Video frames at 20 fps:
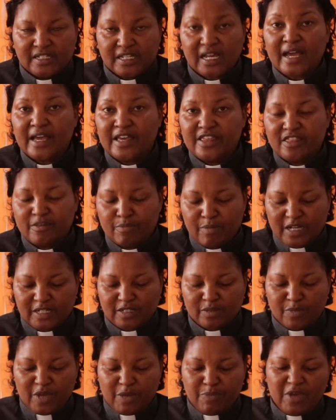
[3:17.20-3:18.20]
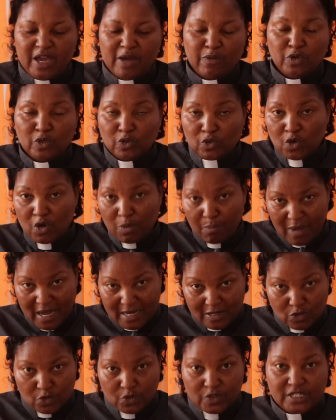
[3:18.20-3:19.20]
tithe, but maybe I will go
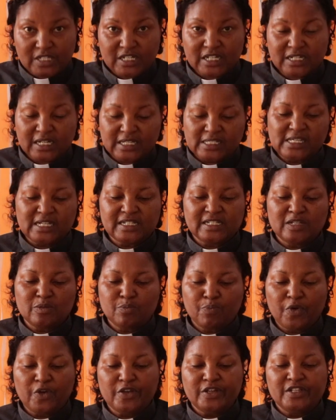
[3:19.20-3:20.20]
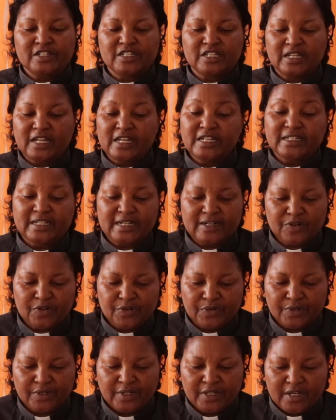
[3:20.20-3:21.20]
back to it at a certain point later
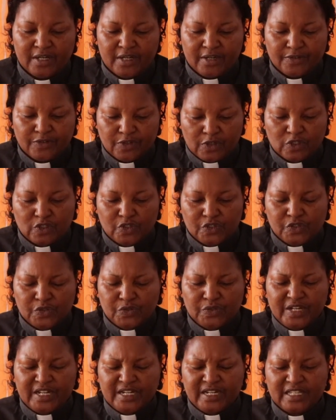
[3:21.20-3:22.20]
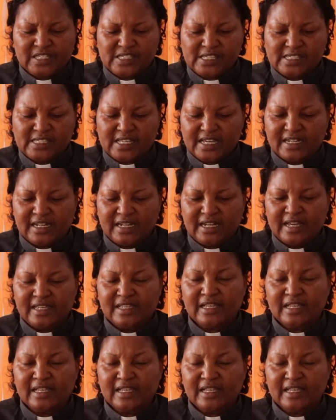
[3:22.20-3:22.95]
on, not today necessarily.